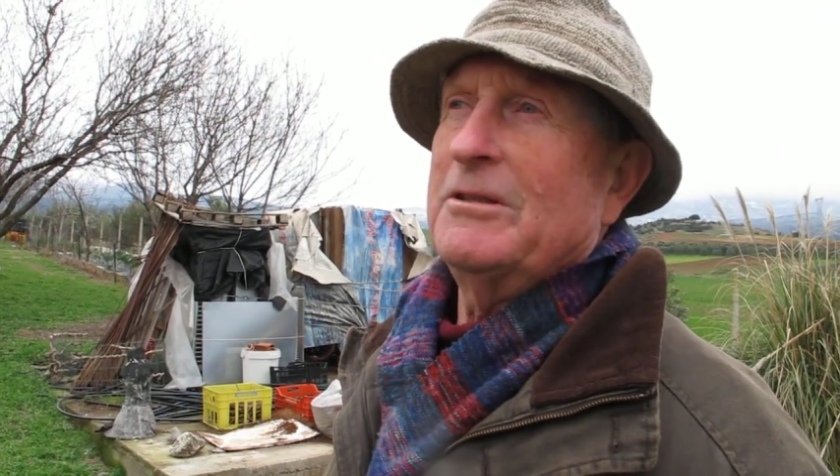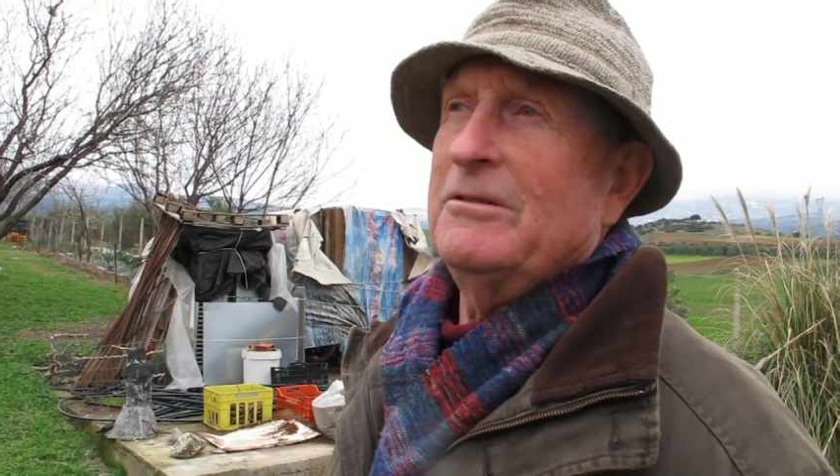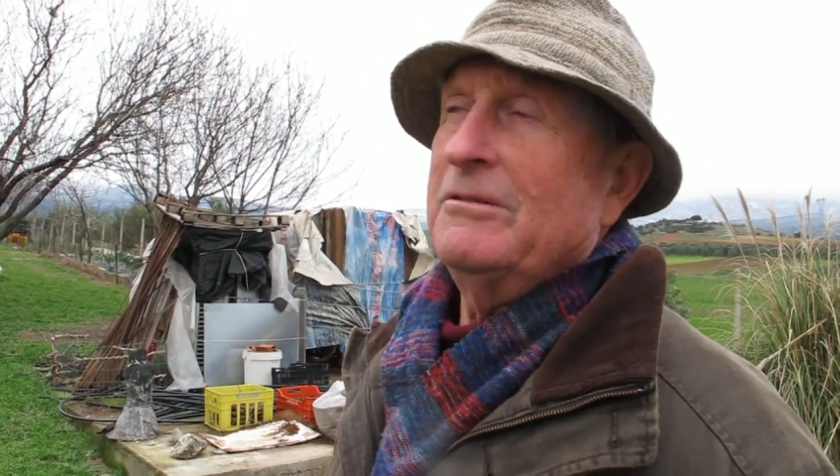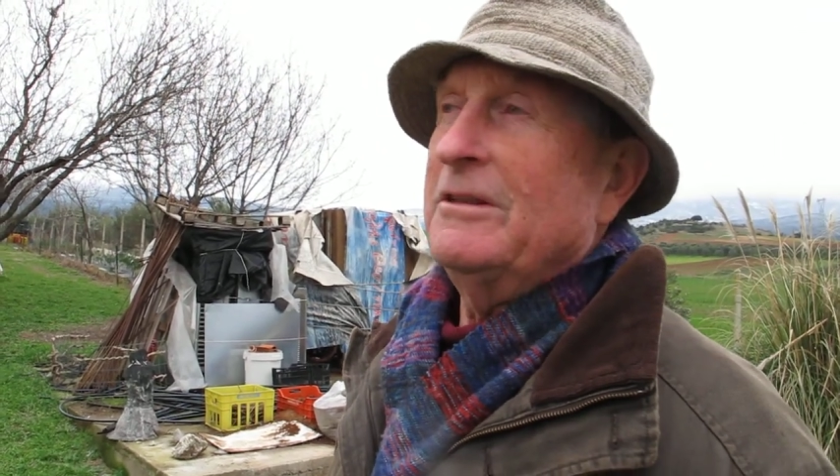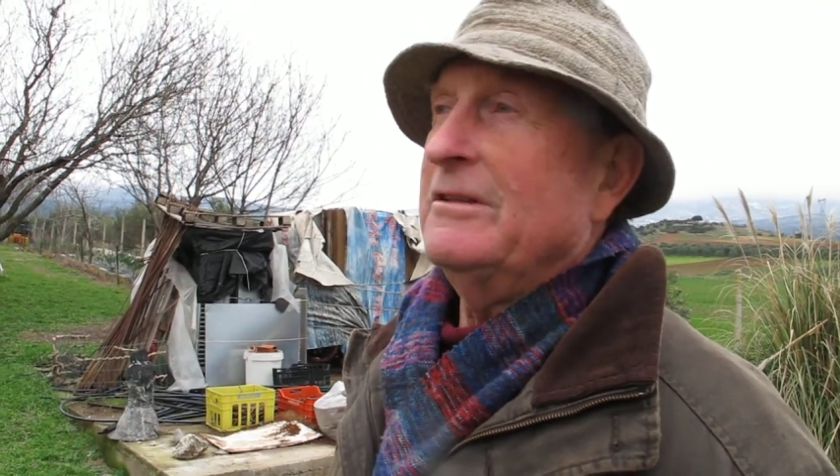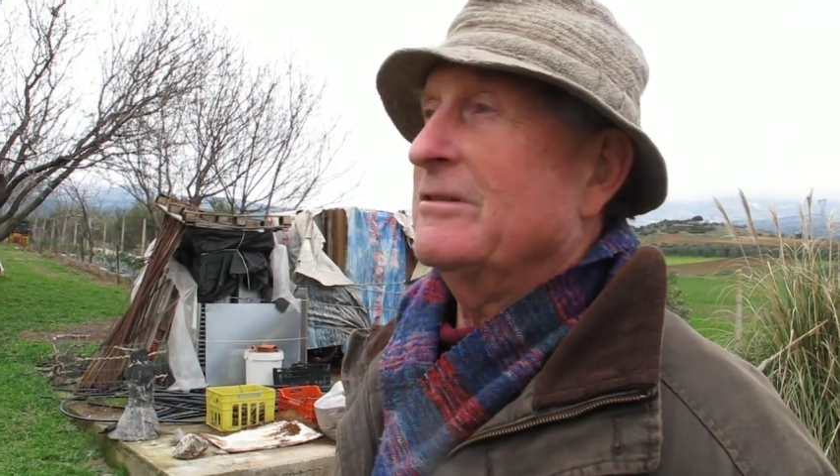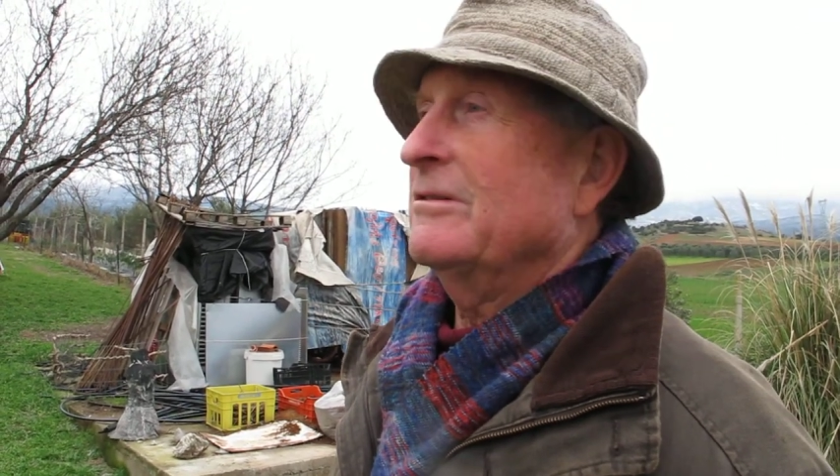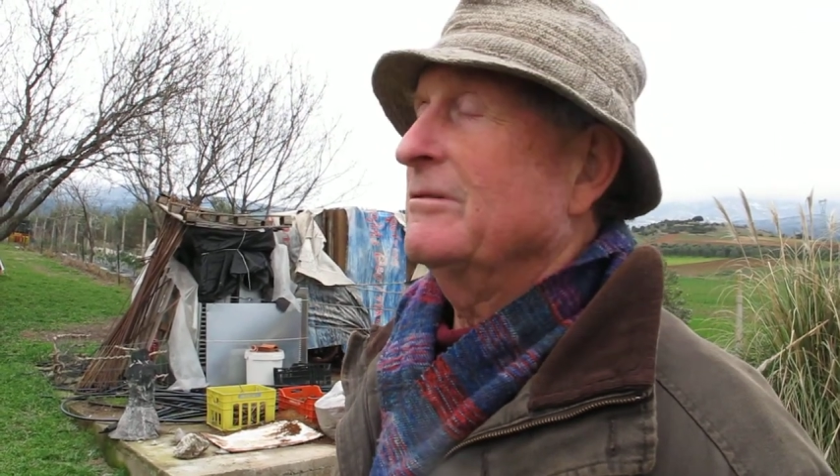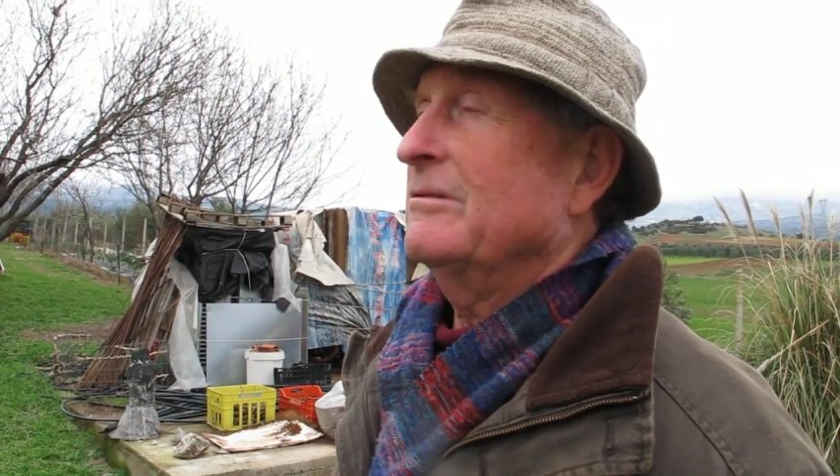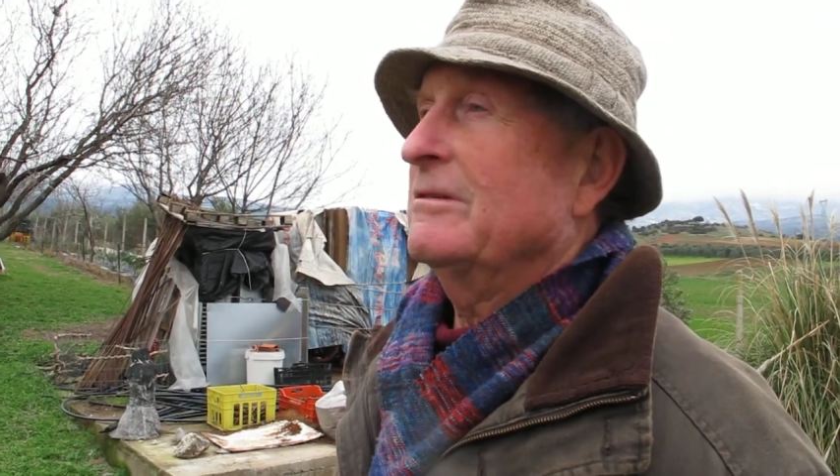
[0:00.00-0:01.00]
you need
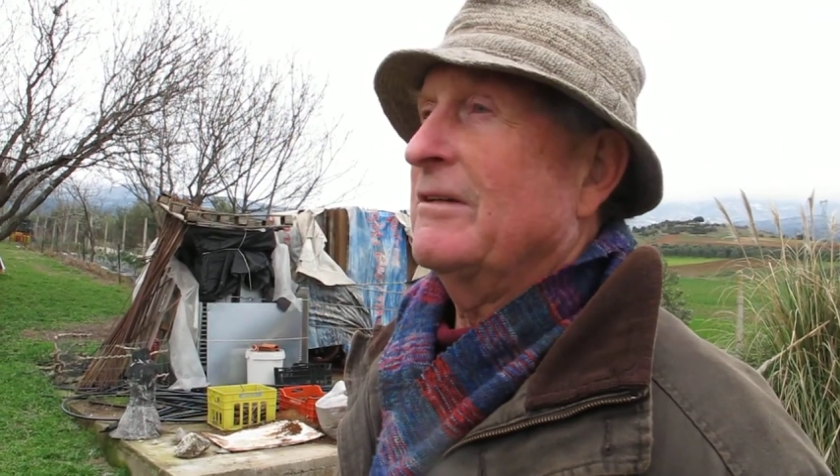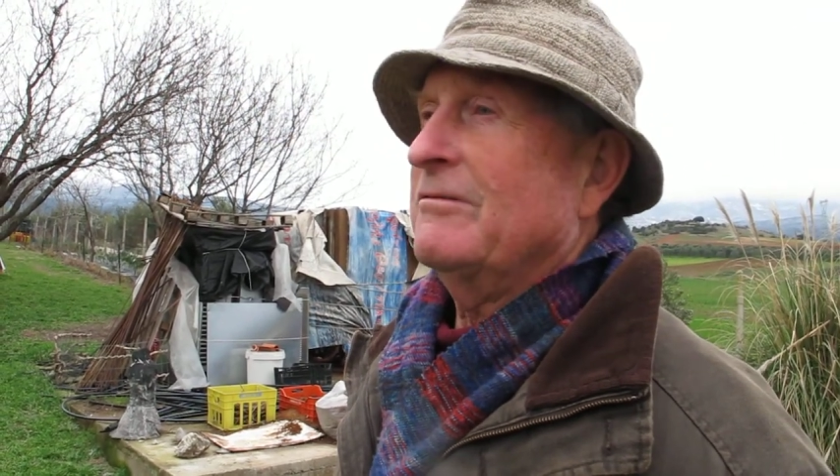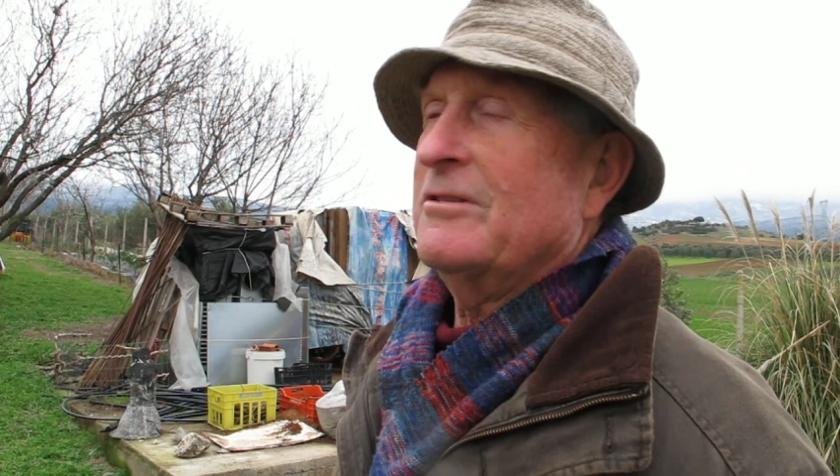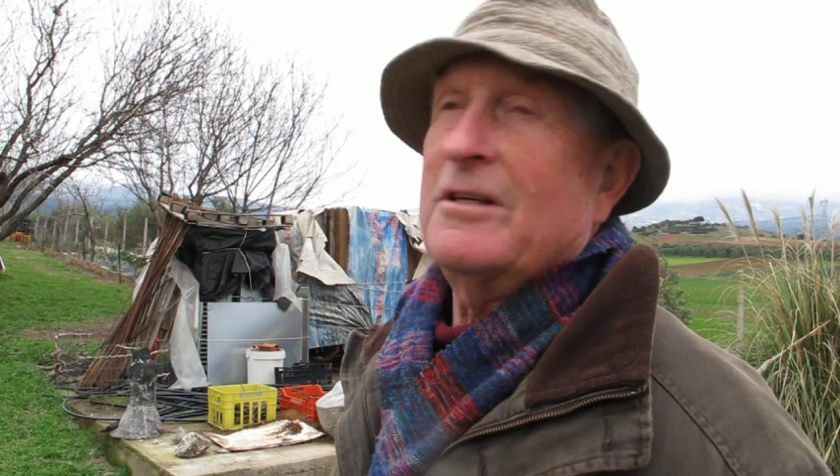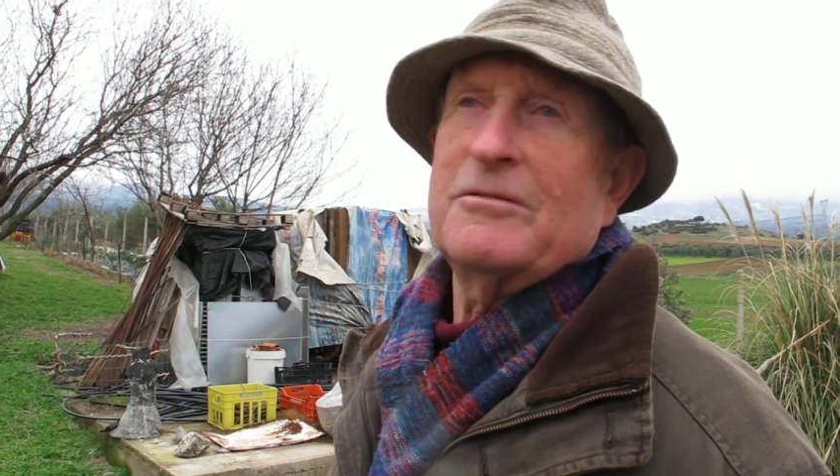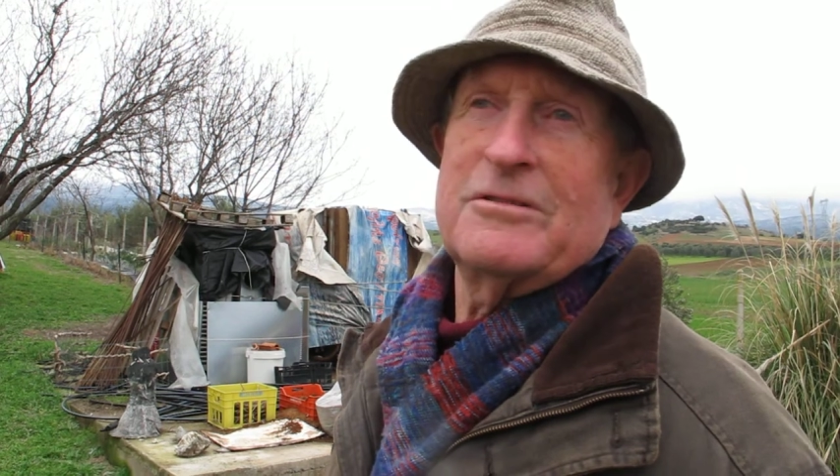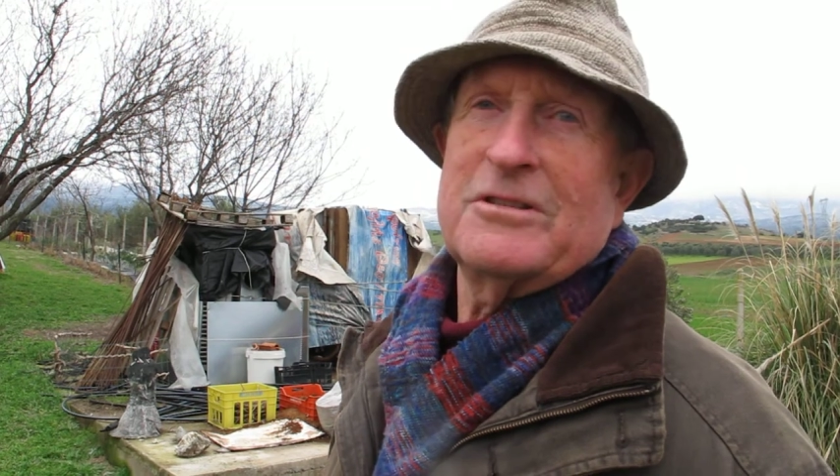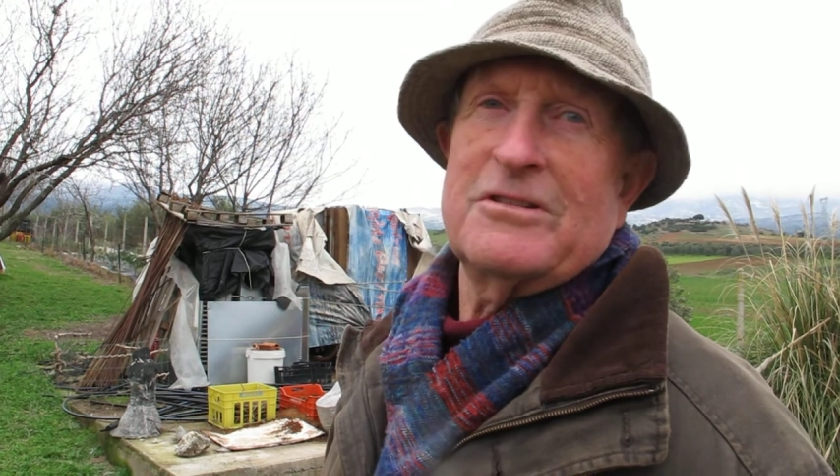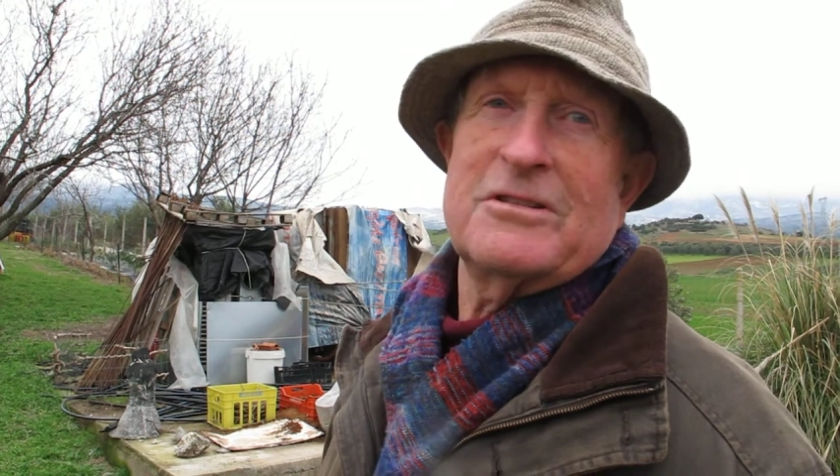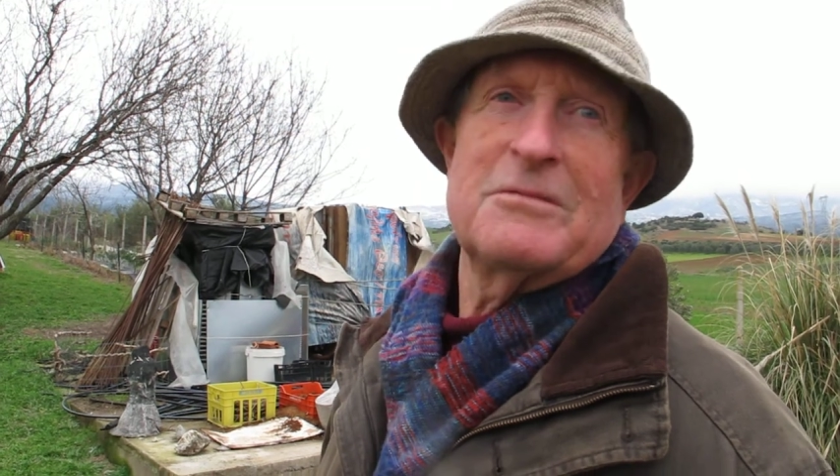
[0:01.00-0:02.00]
to have
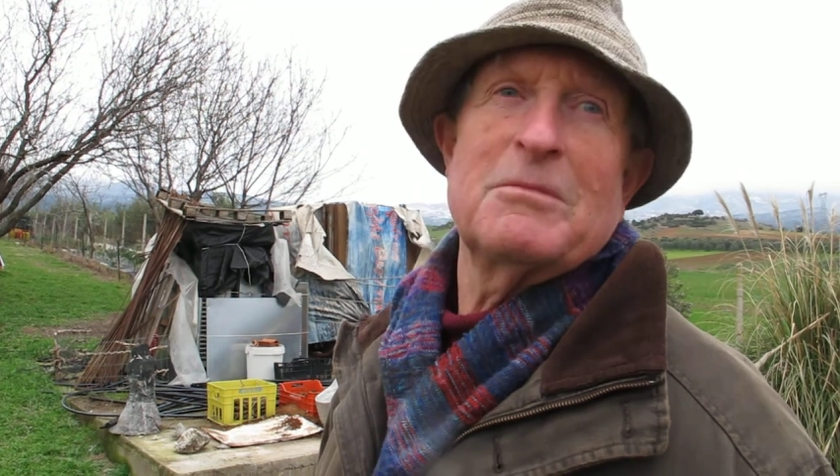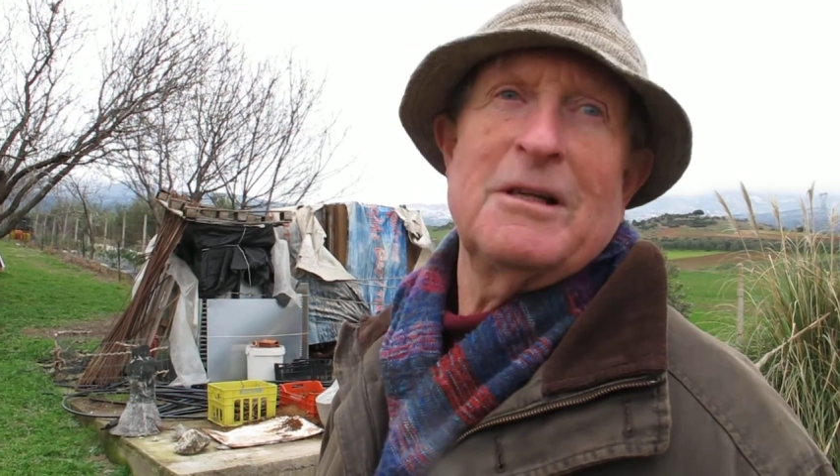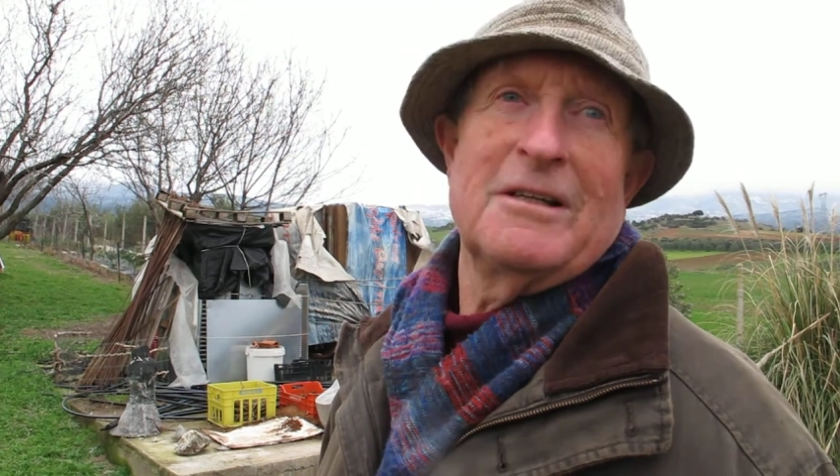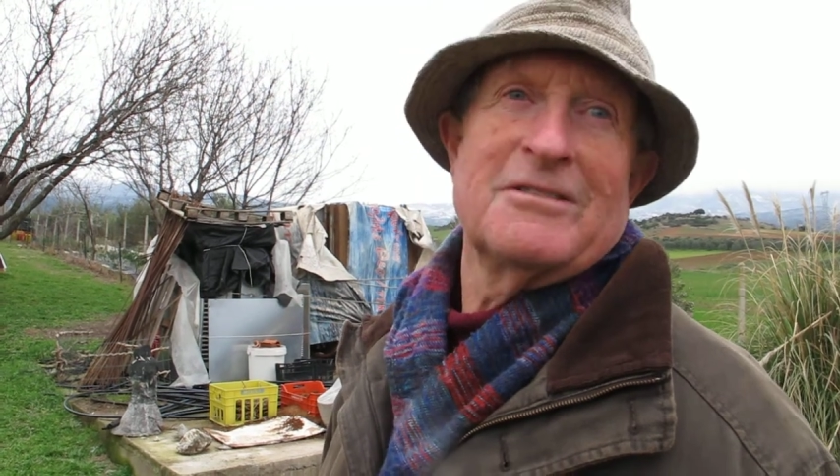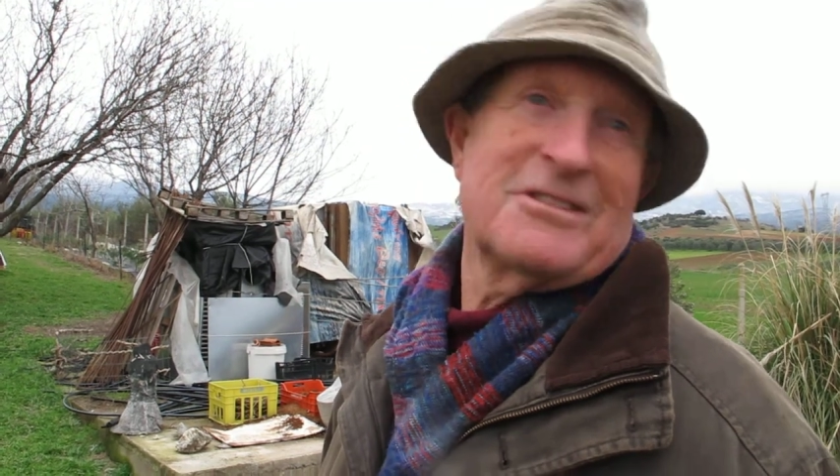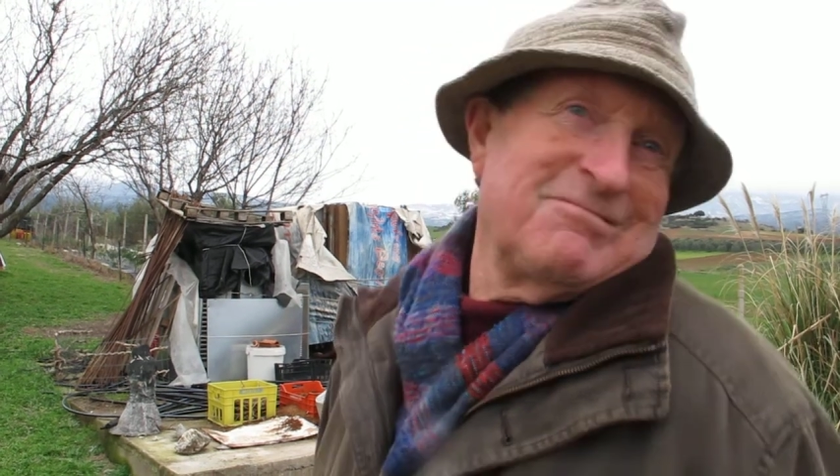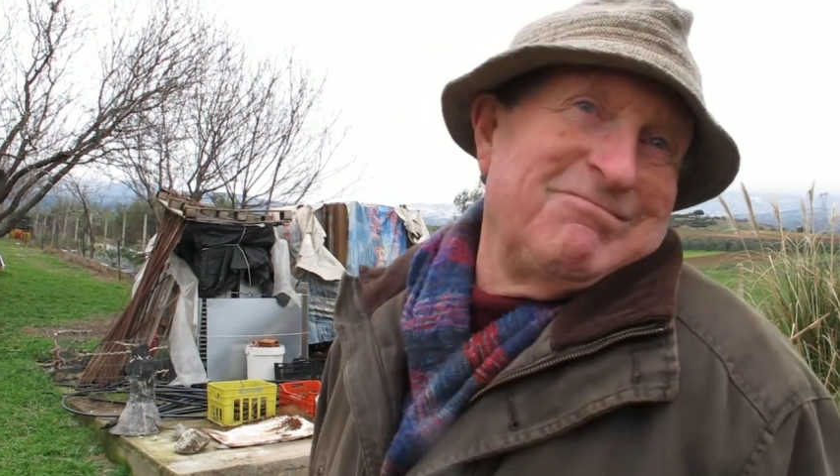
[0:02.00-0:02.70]
drought-resistant plants.